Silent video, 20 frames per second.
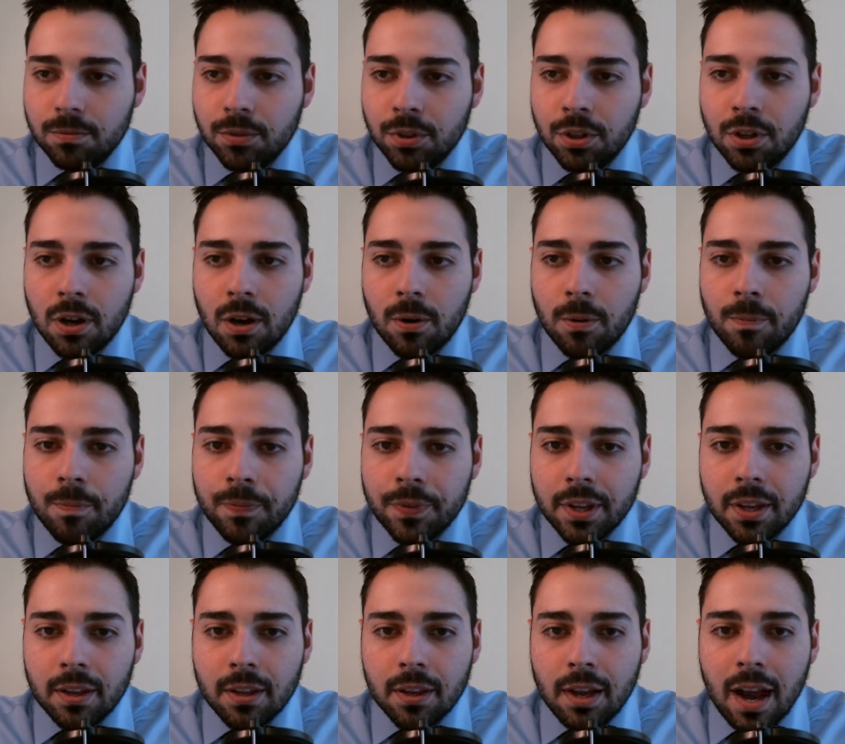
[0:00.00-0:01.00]
you know.
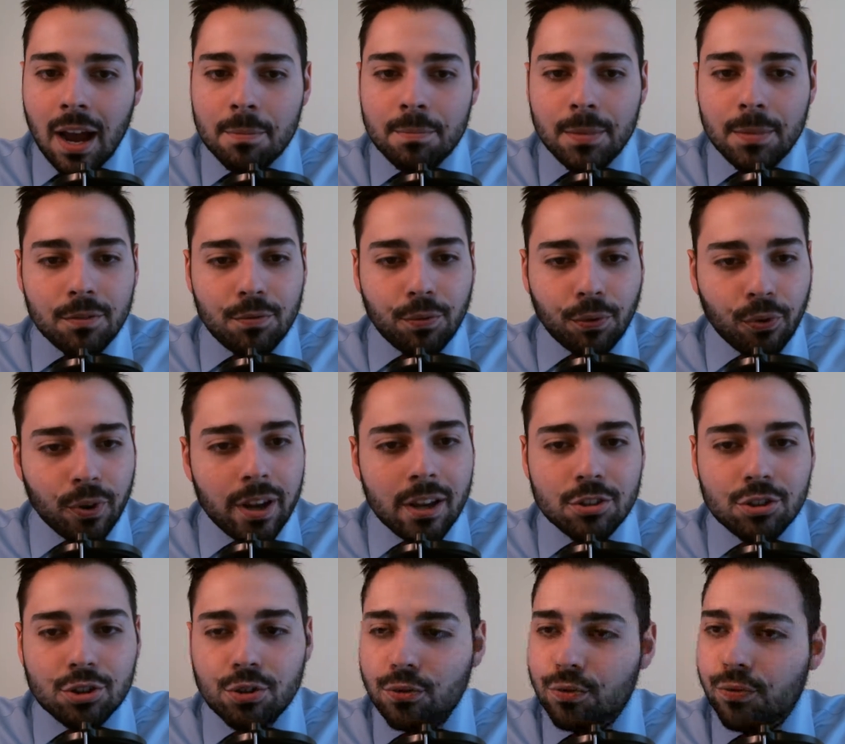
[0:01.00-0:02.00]
I mean, free
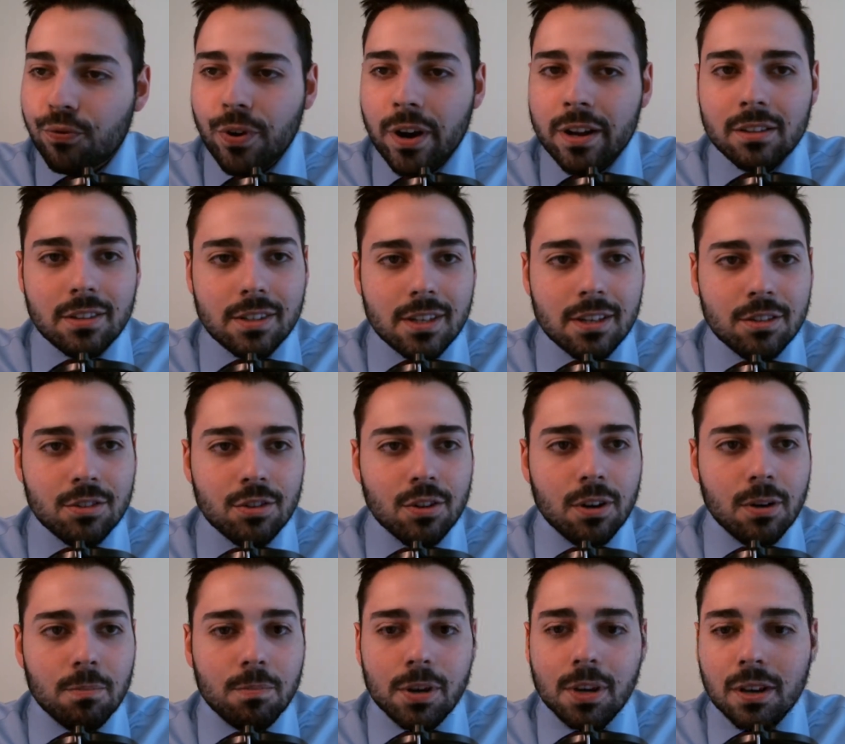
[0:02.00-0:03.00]
agent frenzy is
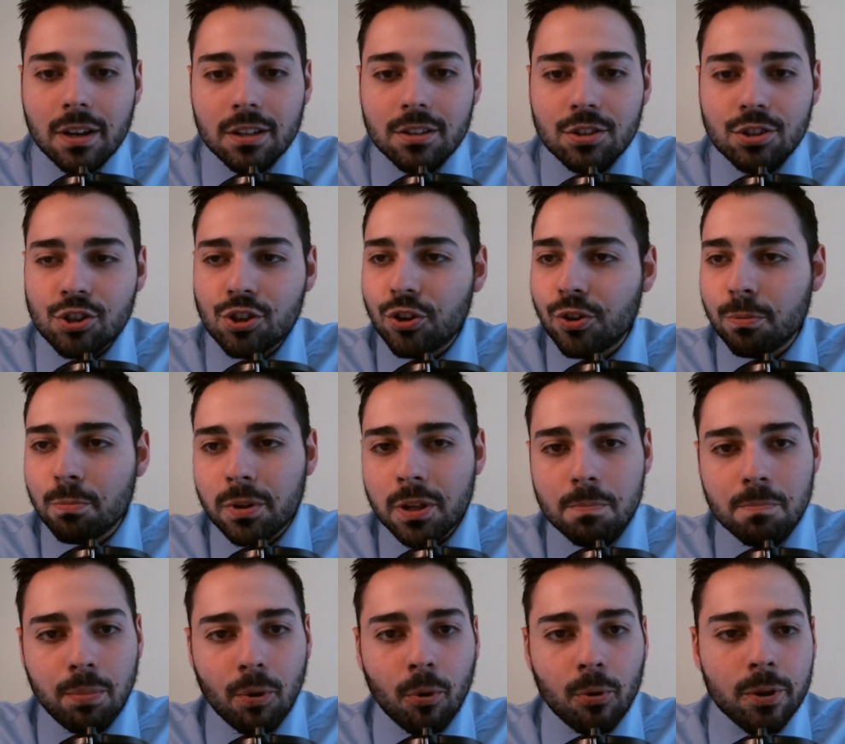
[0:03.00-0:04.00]
going to be considerably
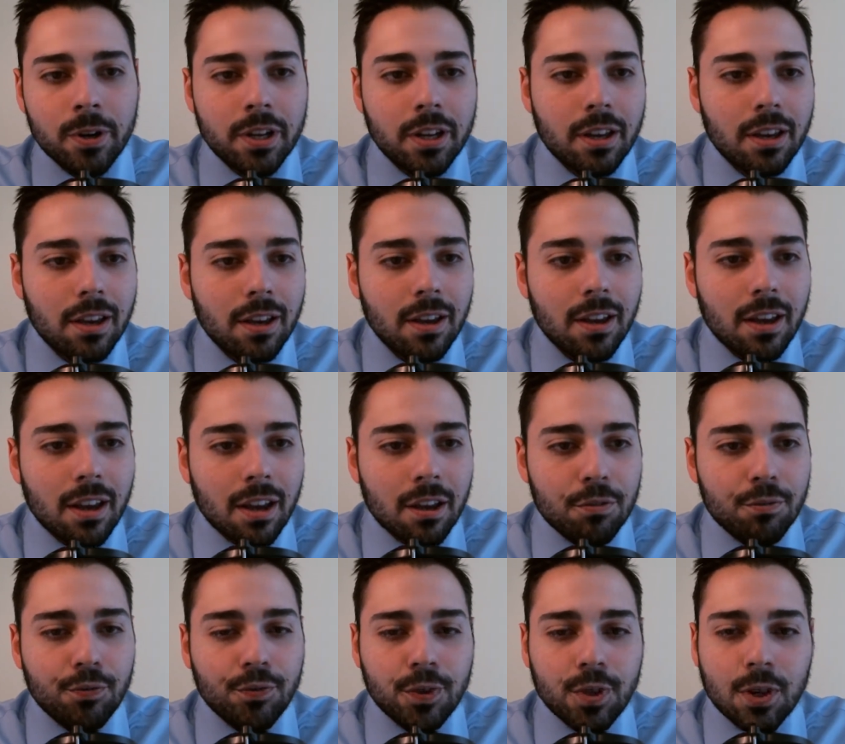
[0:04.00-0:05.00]
boring
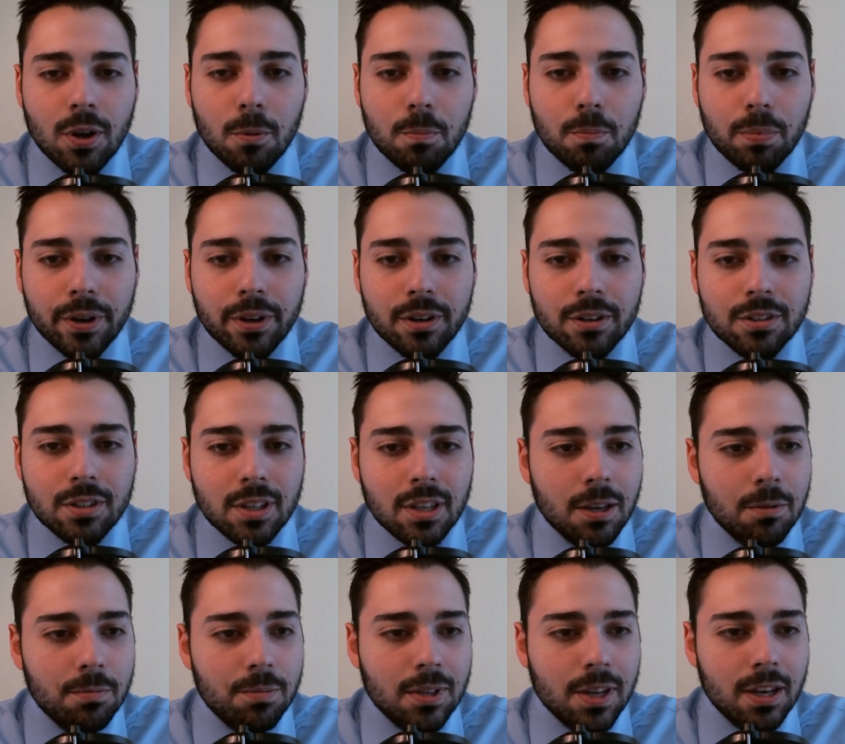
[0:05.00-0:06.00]
if, players
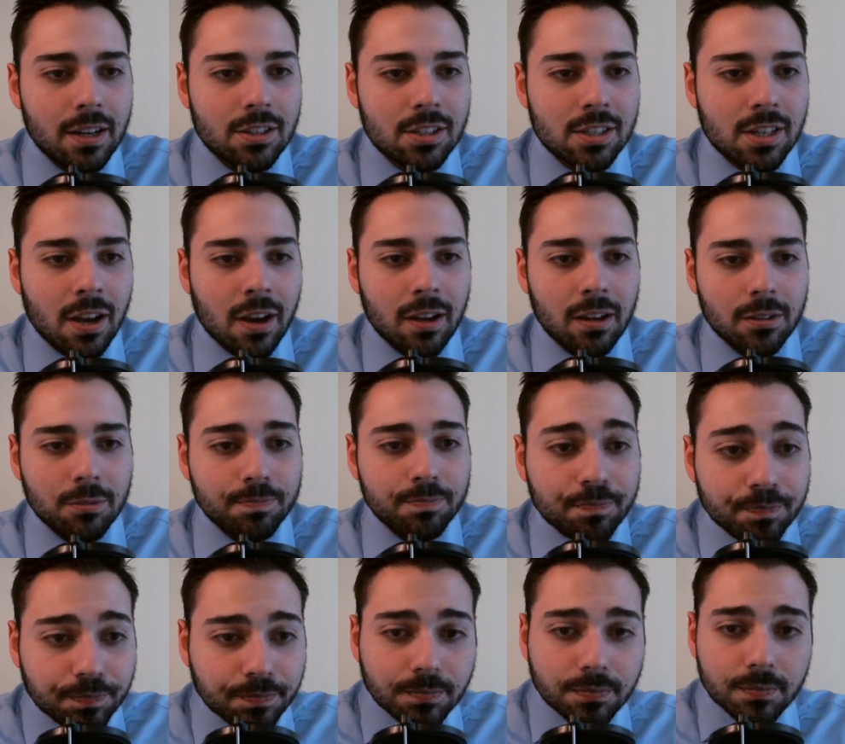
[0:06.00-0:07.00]
keep getting signed.
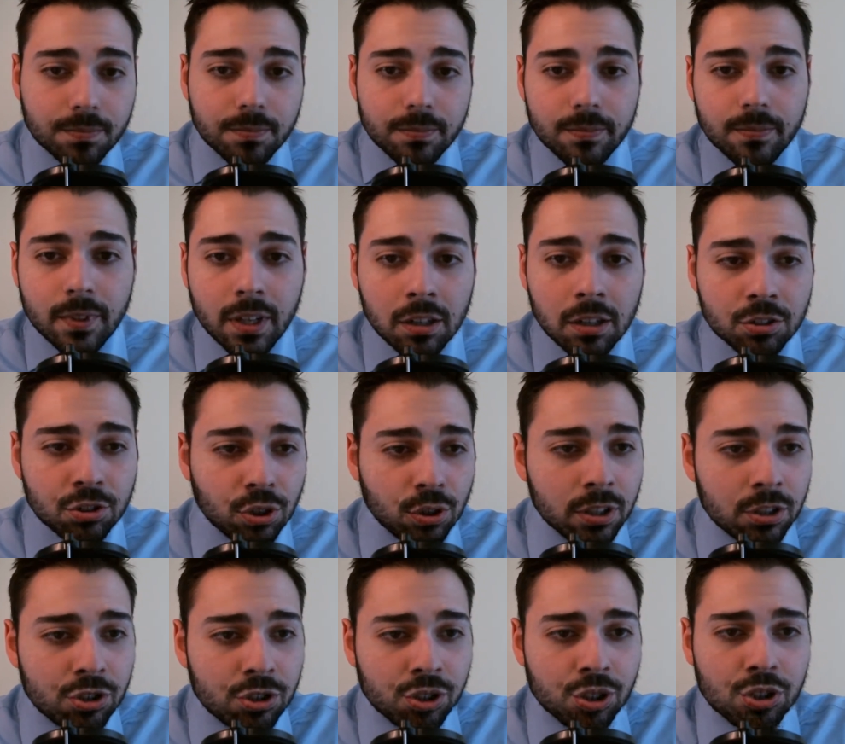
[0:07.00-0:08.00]
So
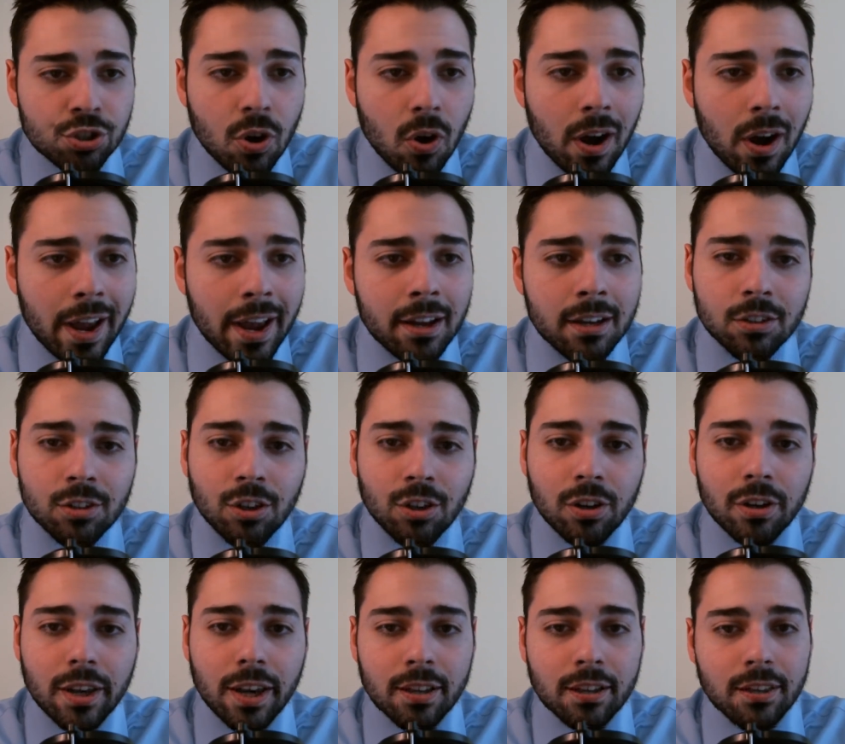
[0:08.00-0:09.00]
let's just go ahead and
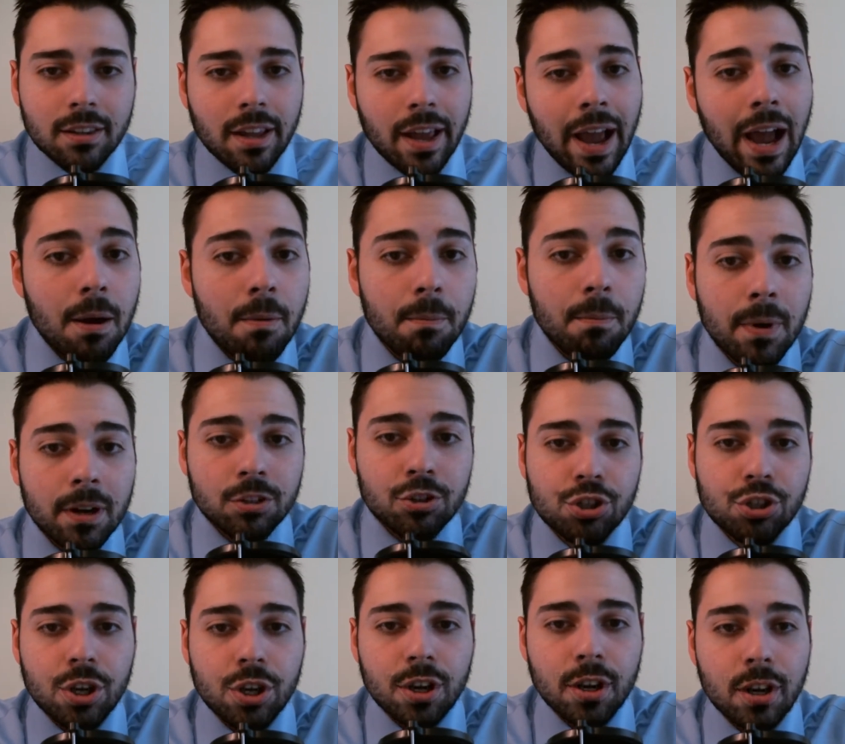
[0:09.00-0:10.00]
look at how
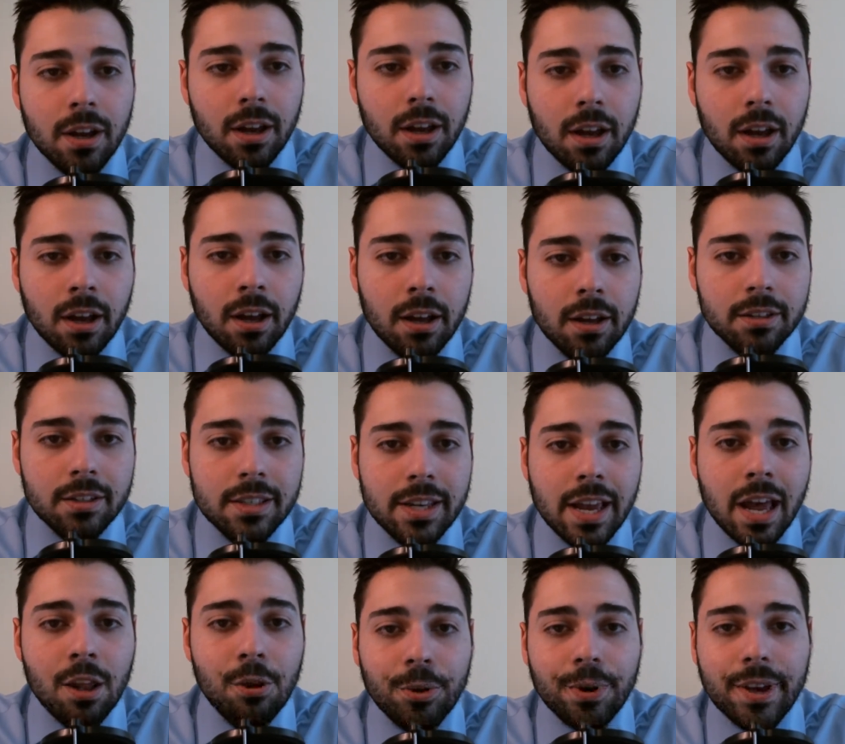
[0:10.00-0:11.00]
much
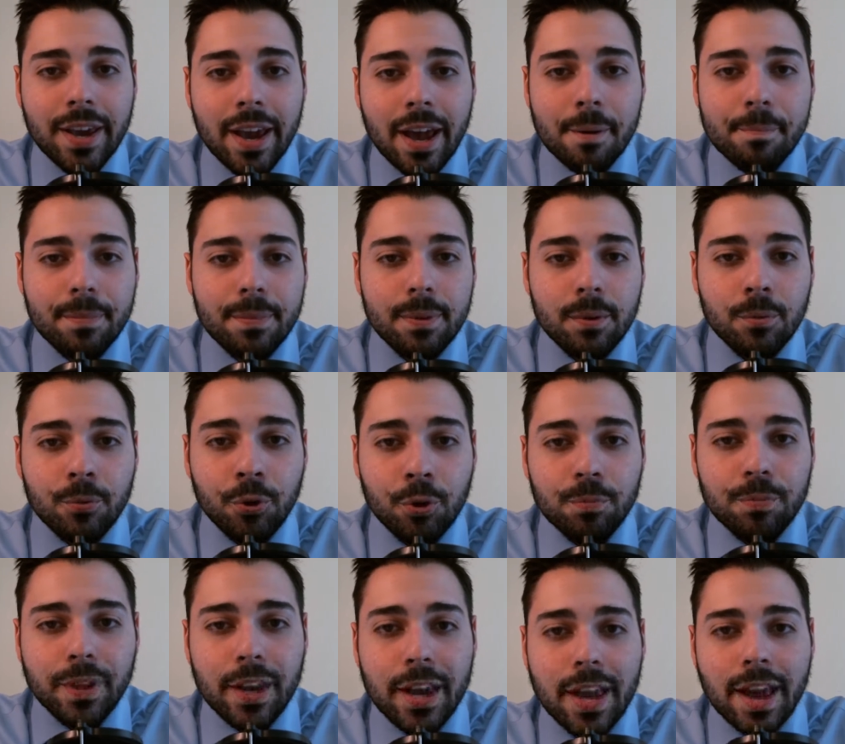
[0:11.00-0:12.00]
salary cap
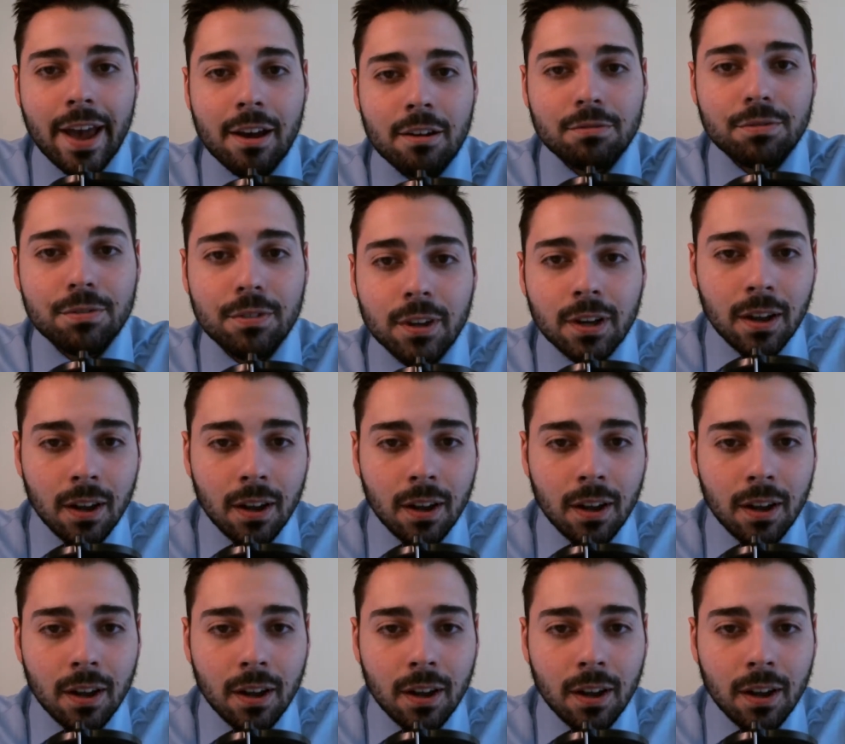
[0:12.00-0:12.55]
room they have,